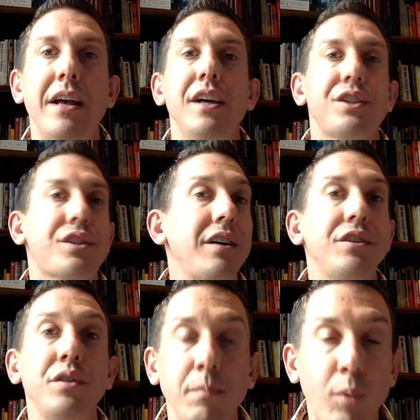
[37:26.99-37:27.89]
Start
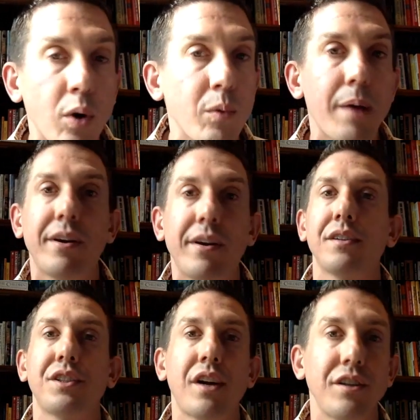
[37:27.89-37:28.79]
doing more
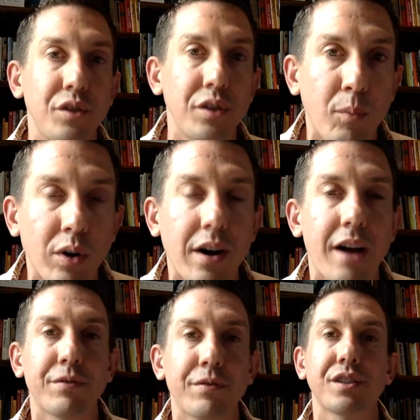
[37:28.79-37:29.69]
webinars, start doing more
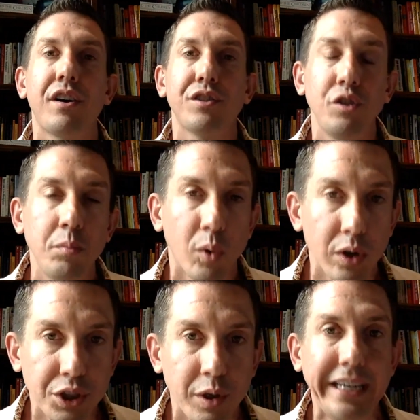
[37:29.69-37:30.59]
conference calls, do
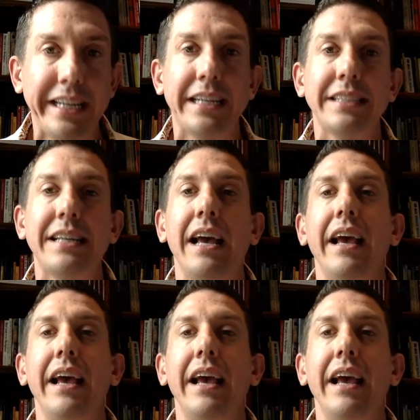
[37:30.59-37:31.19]
more trainings,